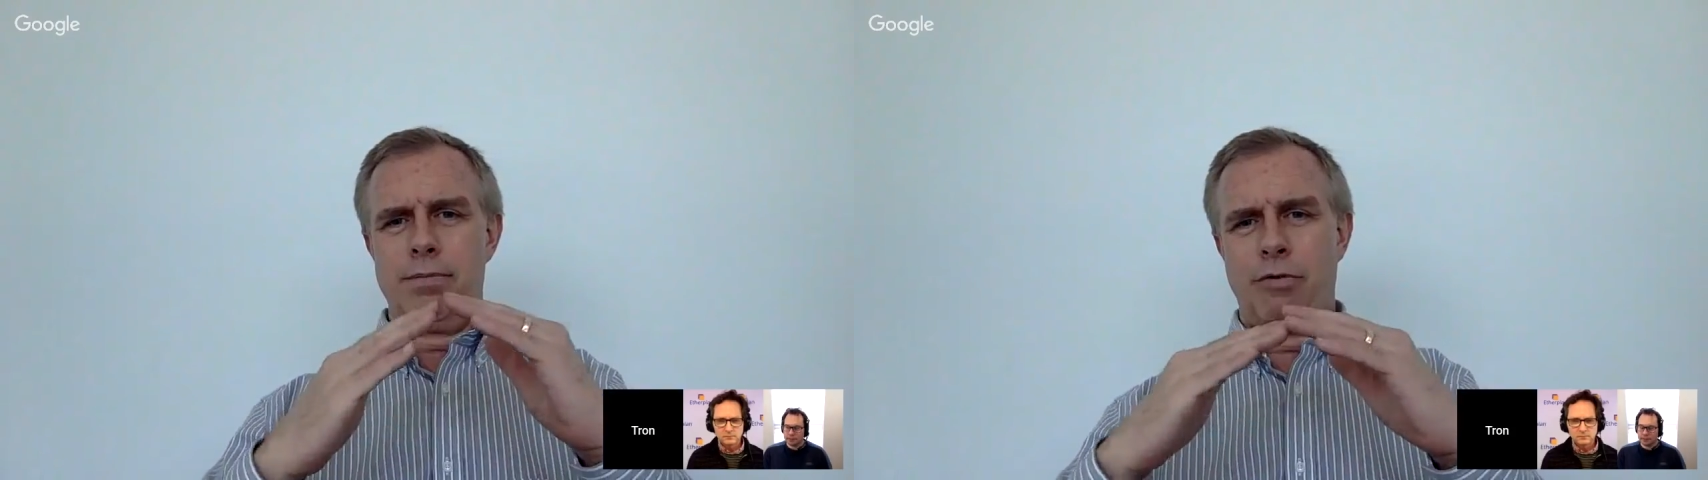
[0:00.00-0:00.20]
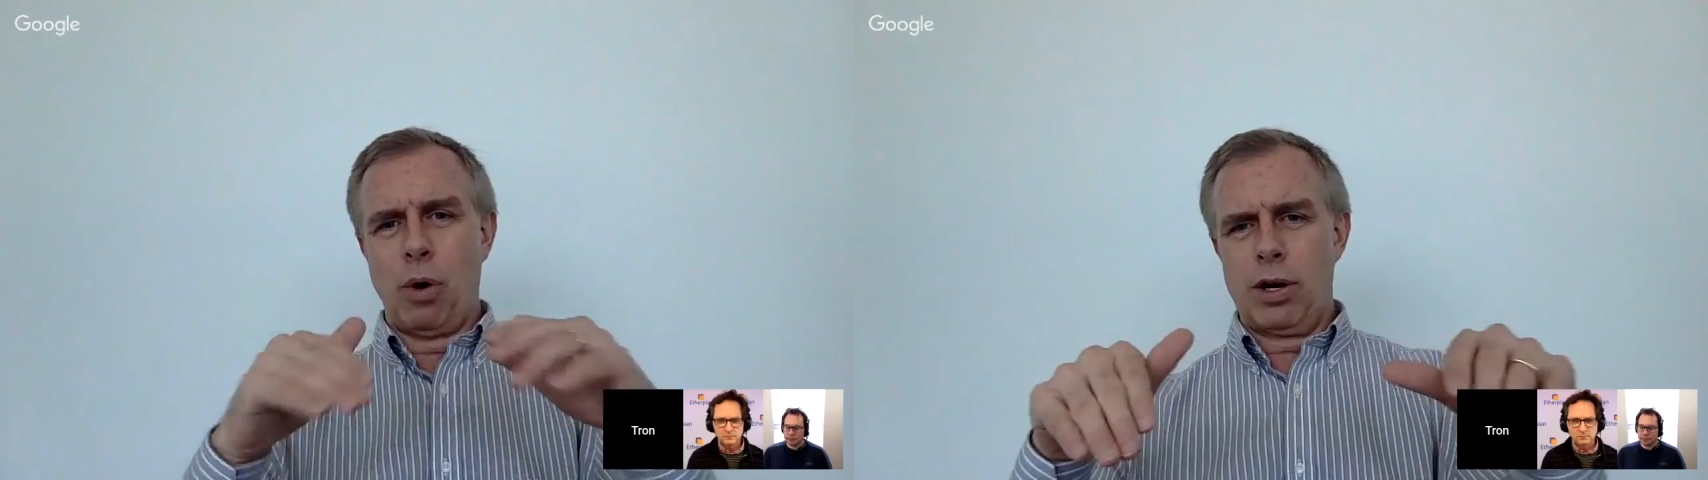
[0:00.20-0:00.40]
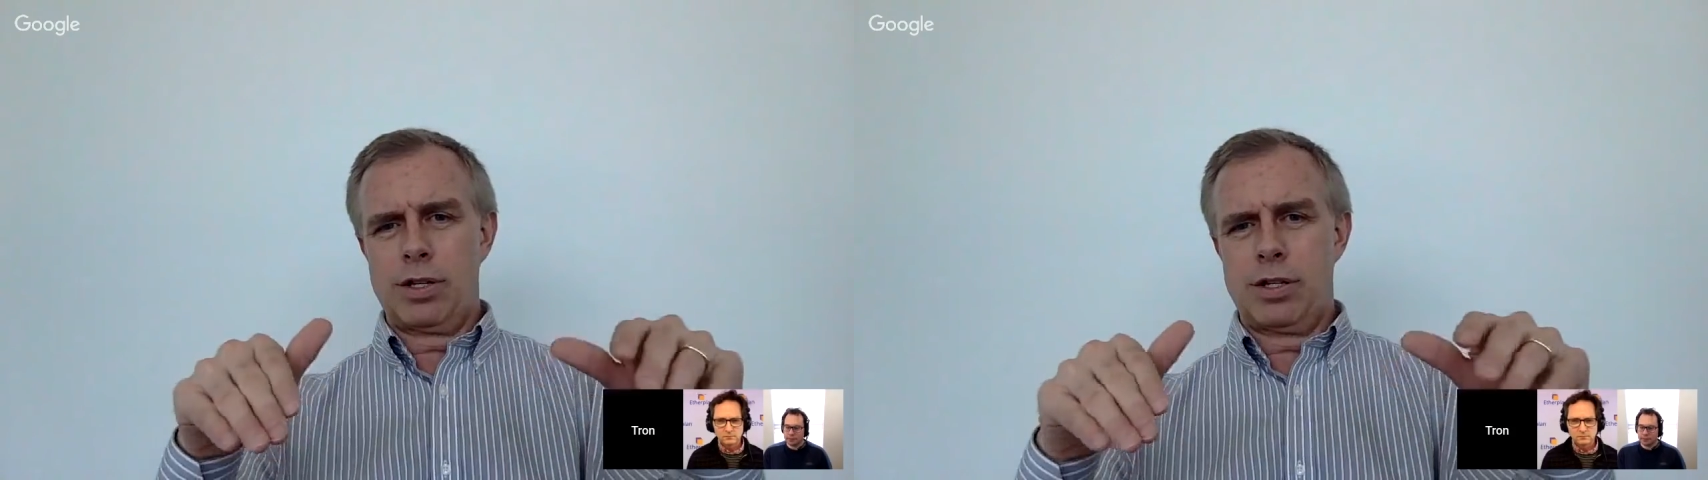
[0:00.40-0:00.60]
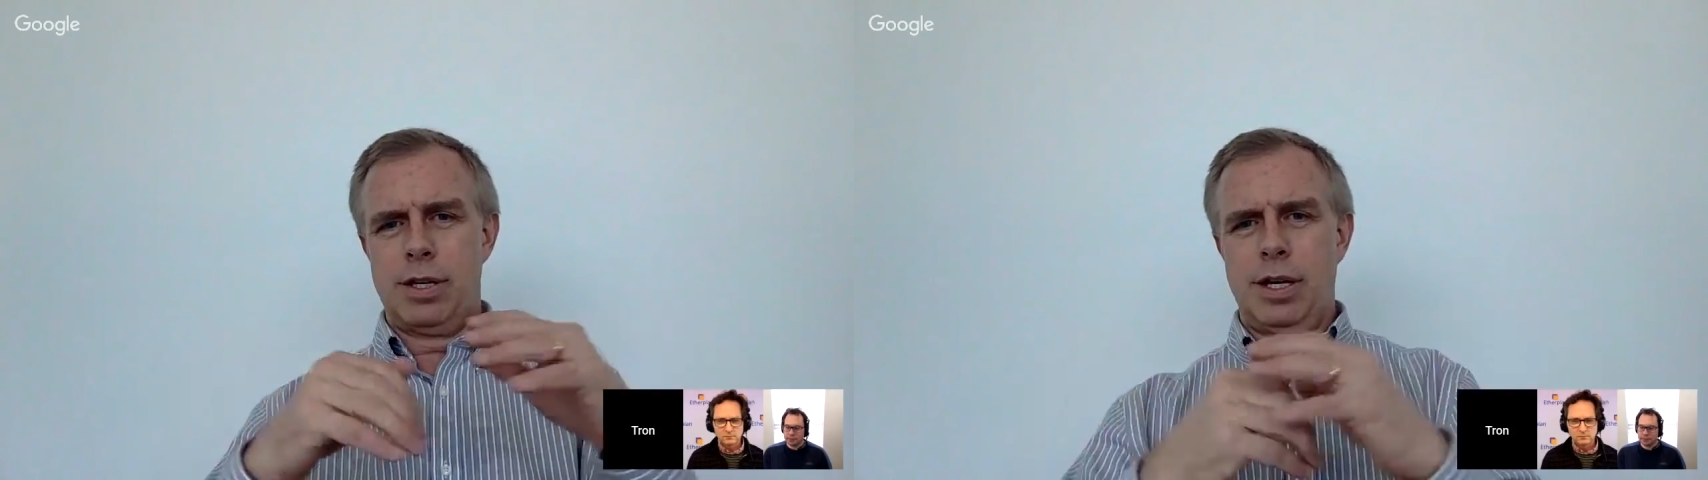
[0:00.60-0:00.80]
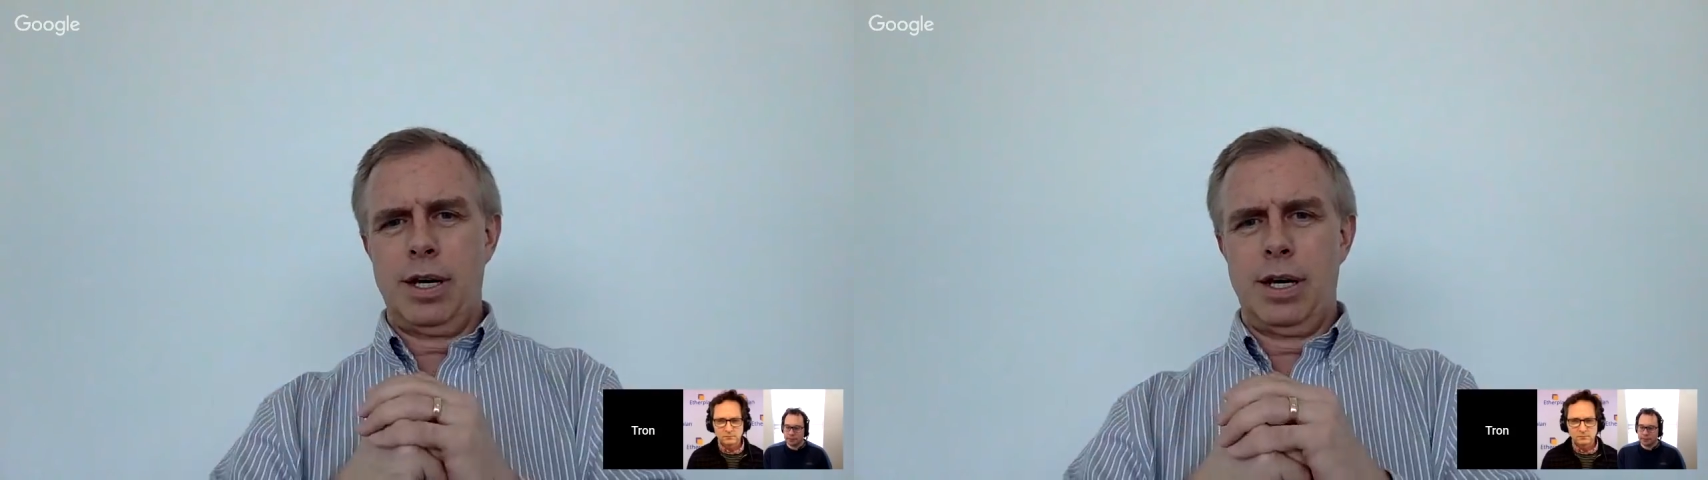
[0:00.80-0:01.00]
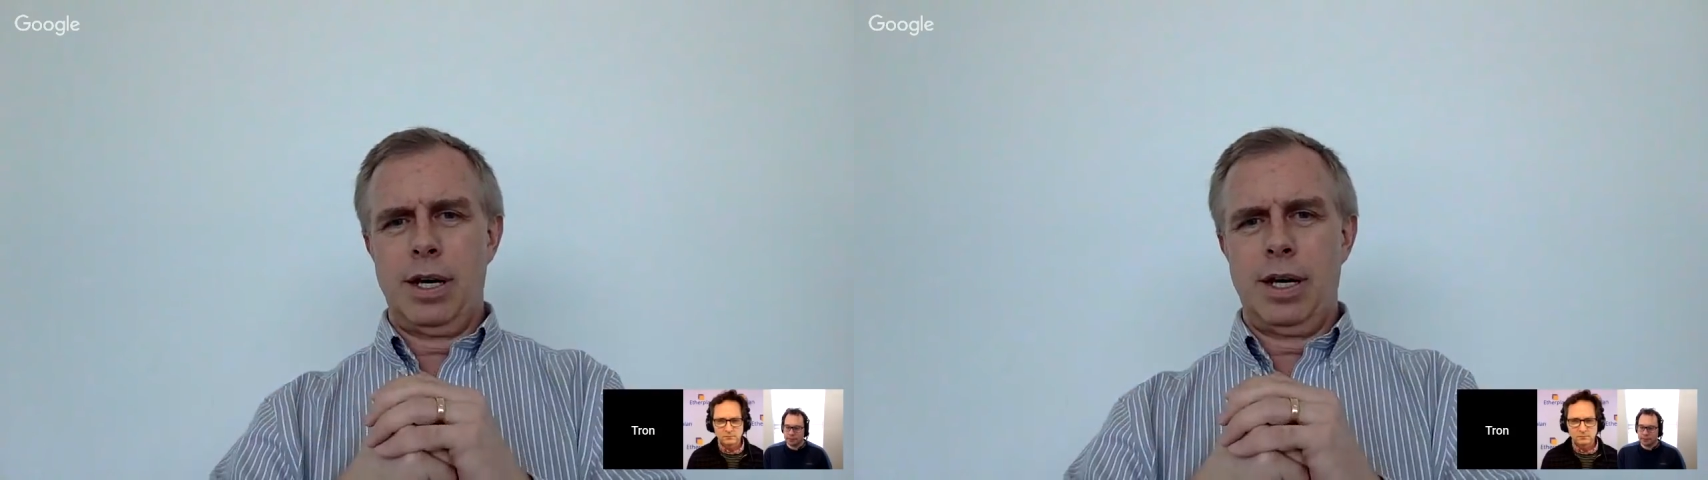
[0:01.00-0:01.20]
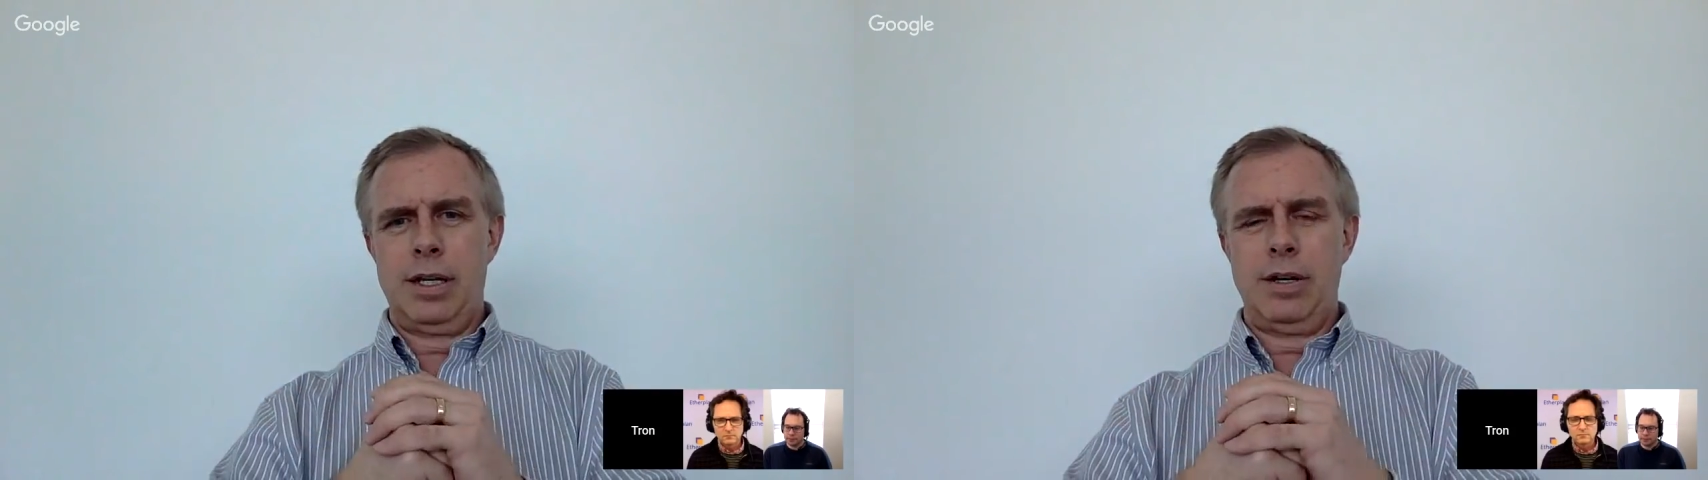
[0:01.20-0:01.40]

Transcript: forks and you